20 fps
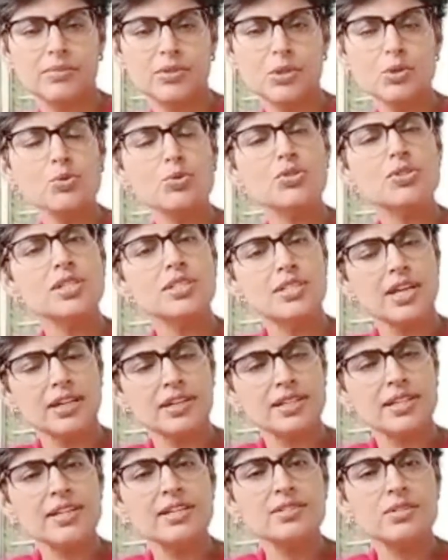use the
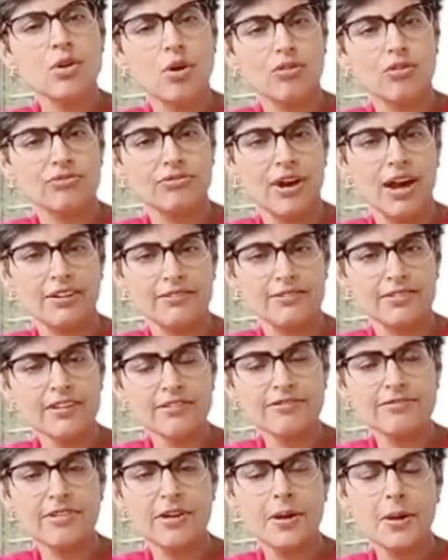techniques of
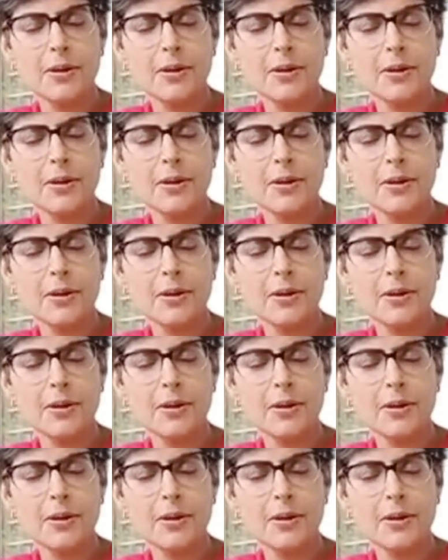IVF.